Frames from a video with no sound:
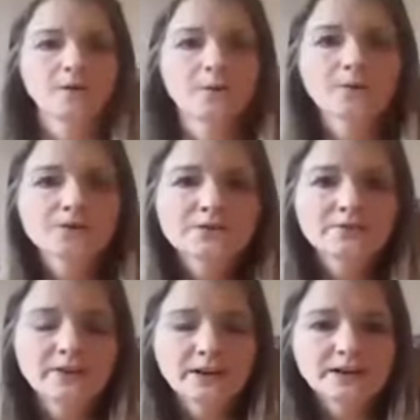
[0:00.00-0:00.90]
We also
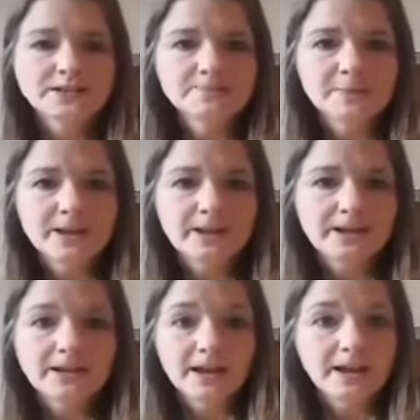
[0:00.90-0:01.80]
find
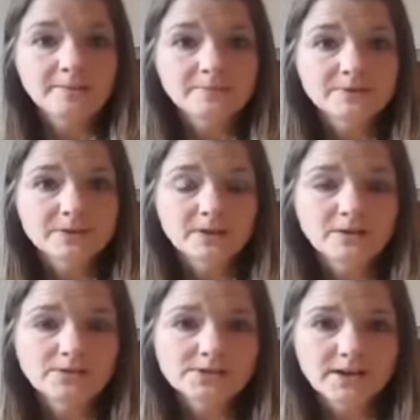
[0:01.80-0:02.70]
playing games
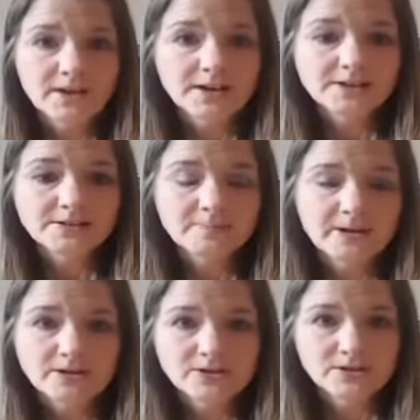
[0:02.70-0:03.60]
alongside the
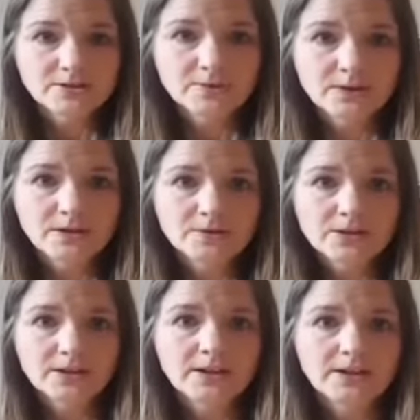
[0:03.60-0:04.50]
pictures that we're
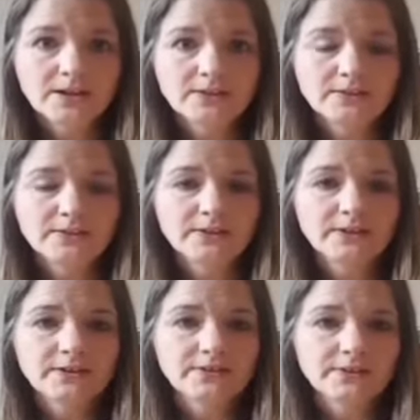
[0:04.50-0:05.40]
using is
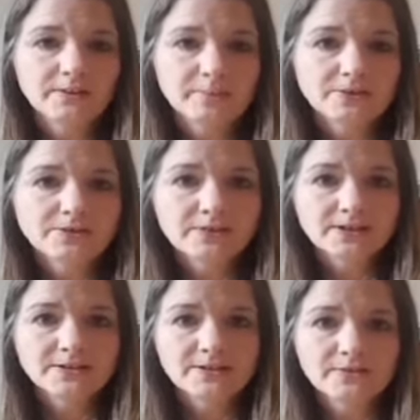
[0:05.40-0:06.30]

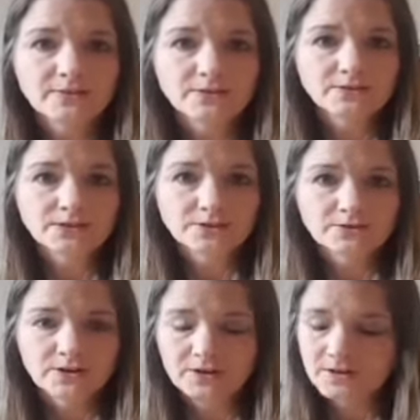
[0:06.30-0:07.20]
motivating for your
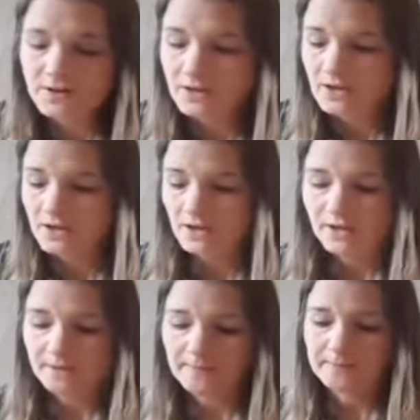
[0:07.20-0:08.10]
children.
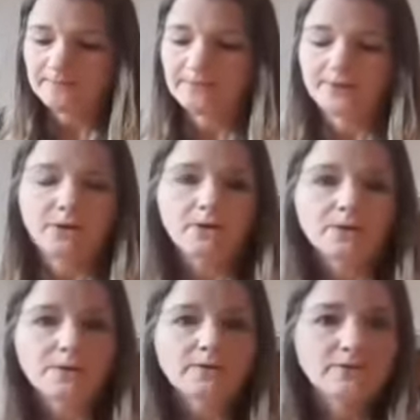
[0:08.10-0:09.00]

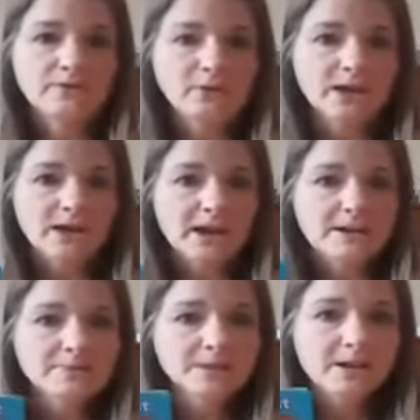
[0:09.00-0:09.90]
So if you've got any
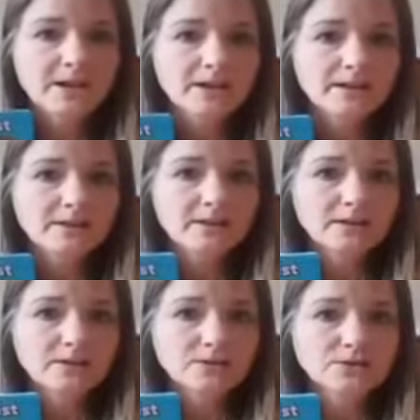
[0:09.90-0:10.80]
games like the
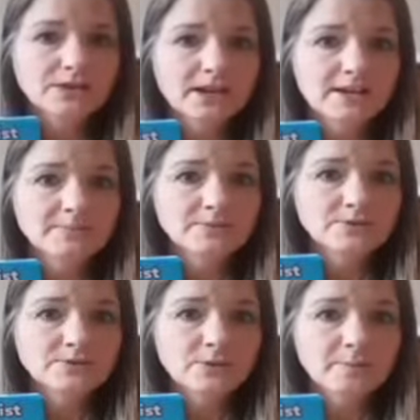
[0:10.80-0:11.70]
orchard games,
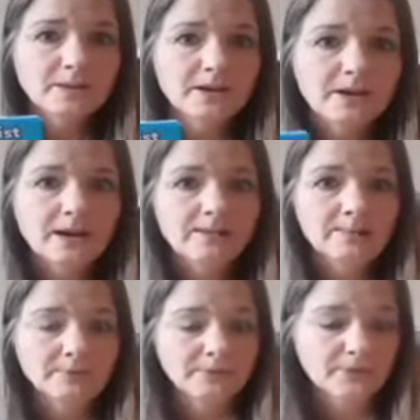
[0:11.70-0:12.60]
the shopping
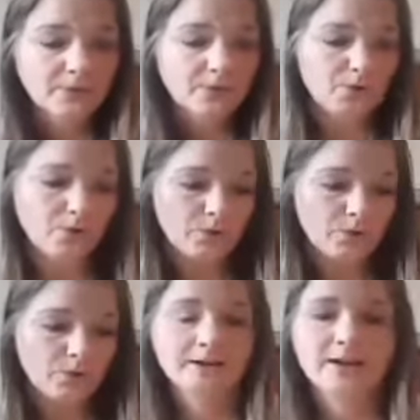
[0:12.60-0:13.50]
games, or
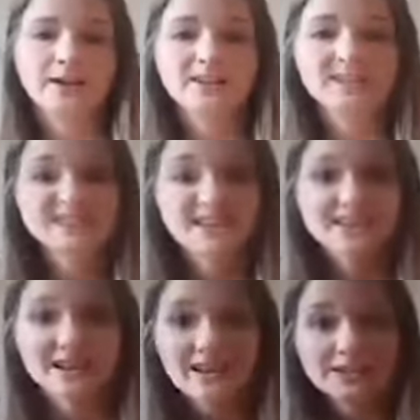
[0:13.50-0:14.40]
any snakes
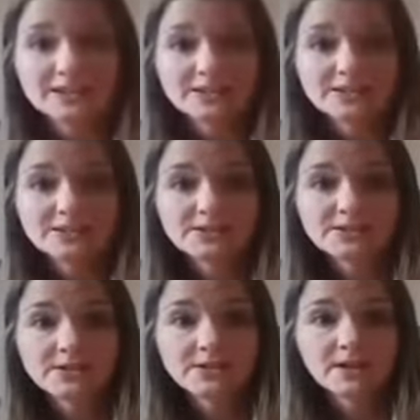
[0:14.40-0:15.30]
and ladders,
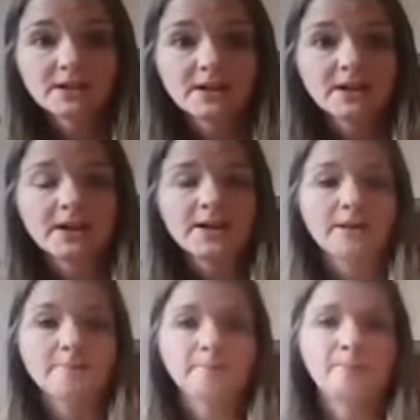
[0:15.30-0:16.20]

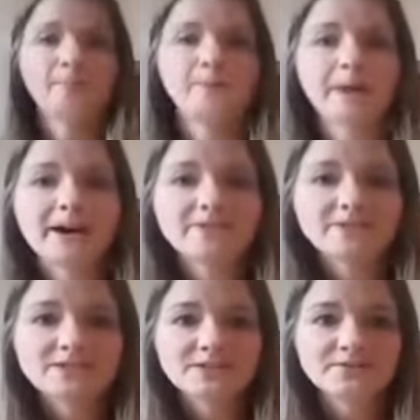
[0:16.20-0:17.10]
Pop-Up
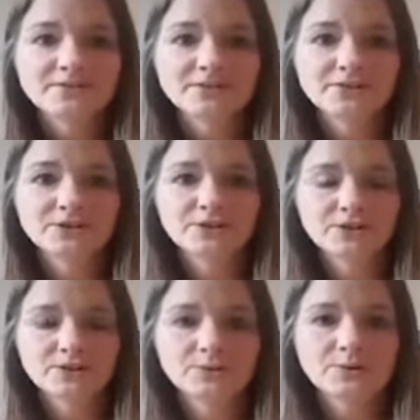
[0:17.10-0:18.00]
Pirate is often a
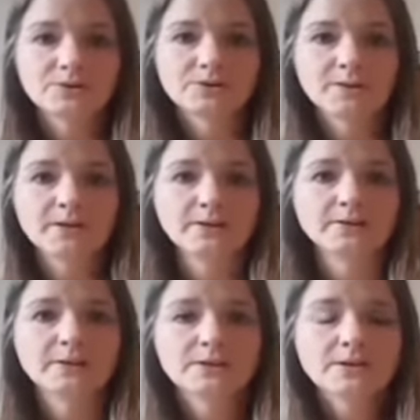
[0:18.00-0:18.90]
good one as well.
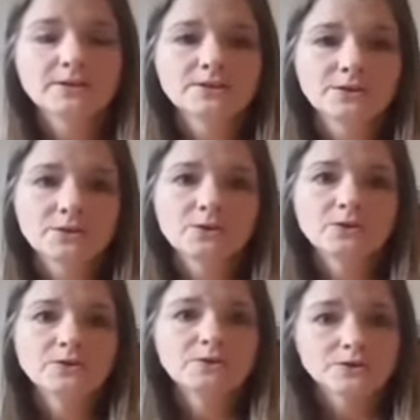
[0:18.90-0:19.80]
So
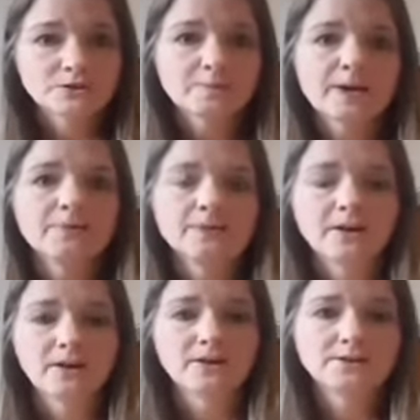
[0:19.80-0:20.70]
you'd just play with the
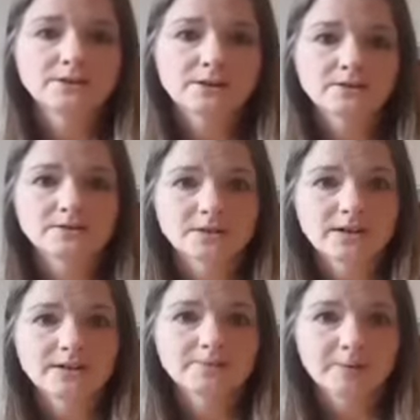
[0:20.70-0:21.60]
cards
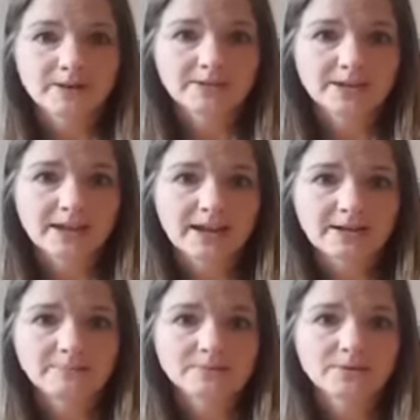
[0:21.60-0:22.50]
alongside playing the
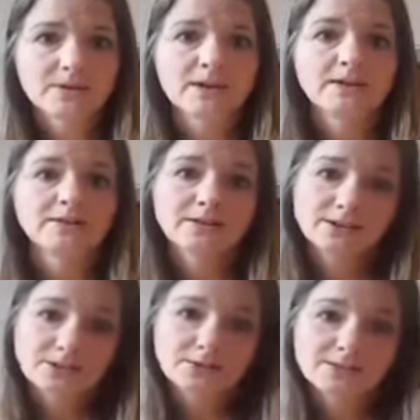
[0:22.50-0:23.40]
game, so they
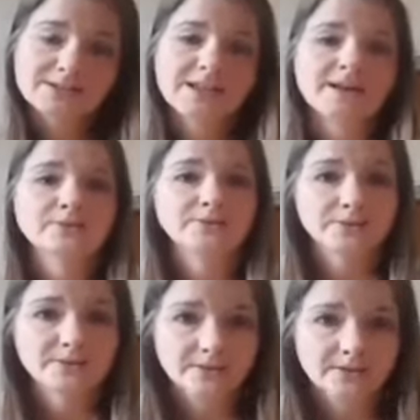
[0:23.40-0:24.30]
do their sound
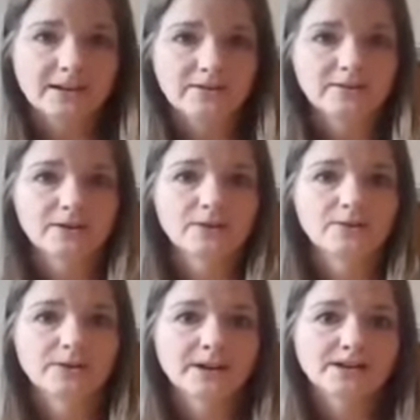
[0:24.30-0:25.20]
and then they have a go at
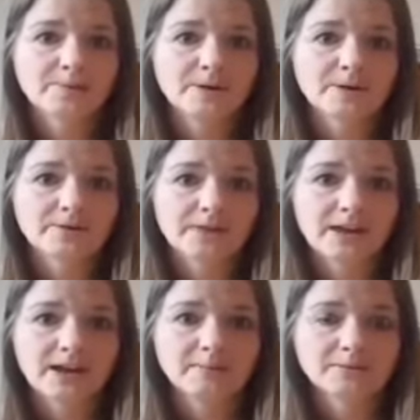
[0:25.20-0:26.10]
the next part of the
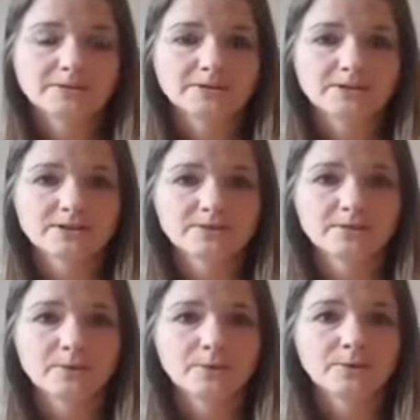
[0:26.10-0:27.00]
game as a
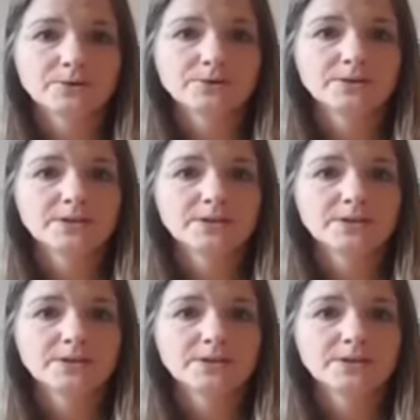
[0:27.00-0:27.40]
reward.